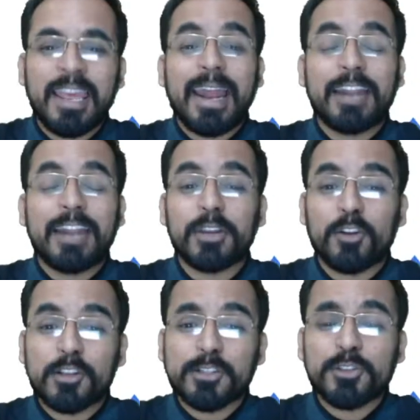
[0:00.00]
and you can
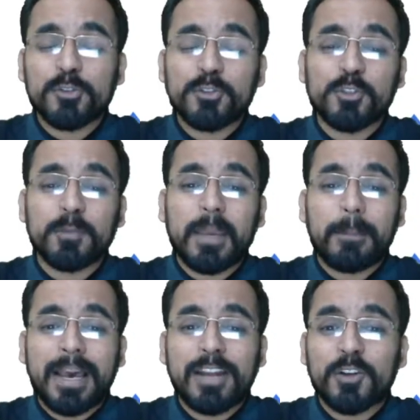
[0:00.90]
also choose to be a
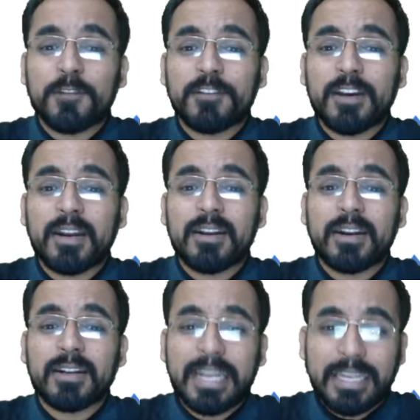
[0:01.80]
part of
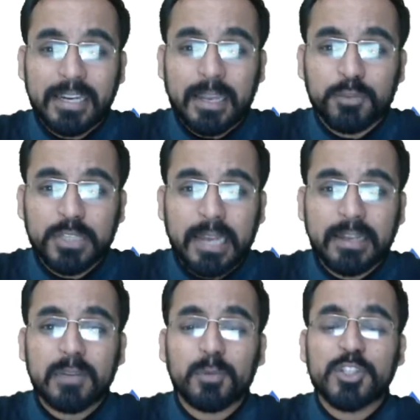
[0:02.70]
our Telegram
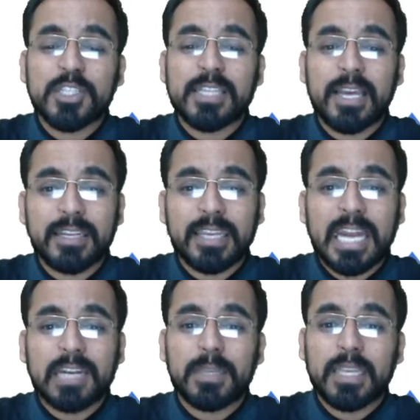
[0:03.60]
channel, which is
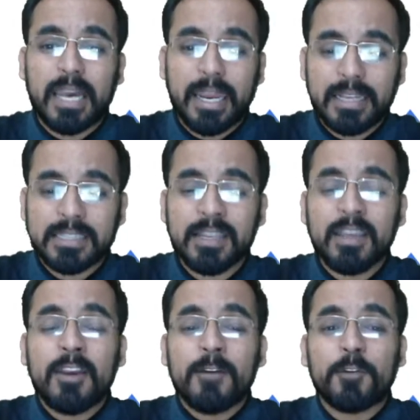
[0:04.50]
Unacademy IELTS,
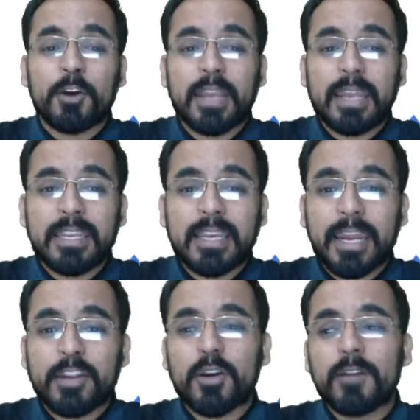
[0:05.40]
for any
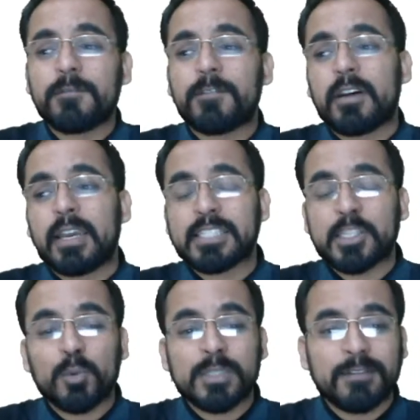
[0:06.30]
kind of
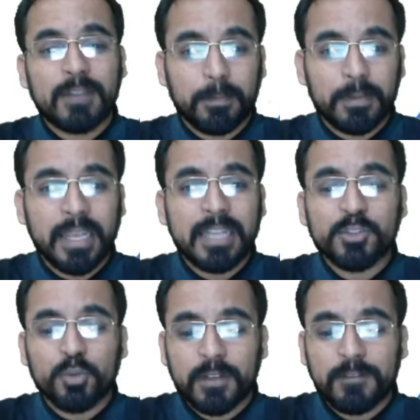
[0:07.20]
exclusive updates,
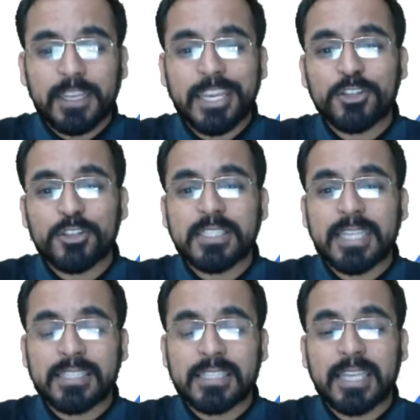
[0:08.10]
notifications,
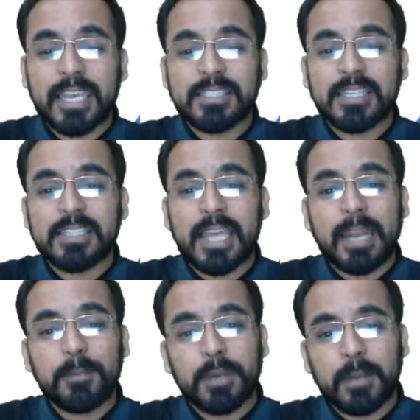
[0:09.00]
exercises,
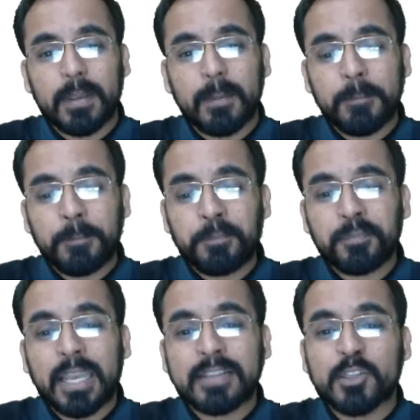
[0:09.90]
and premium
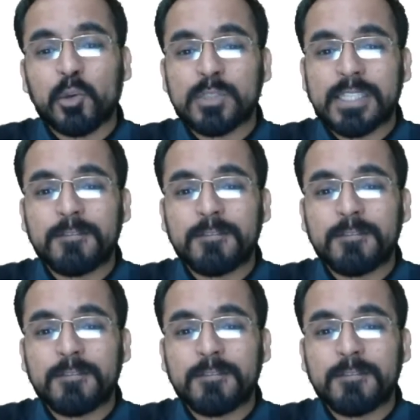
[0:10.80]
exclusive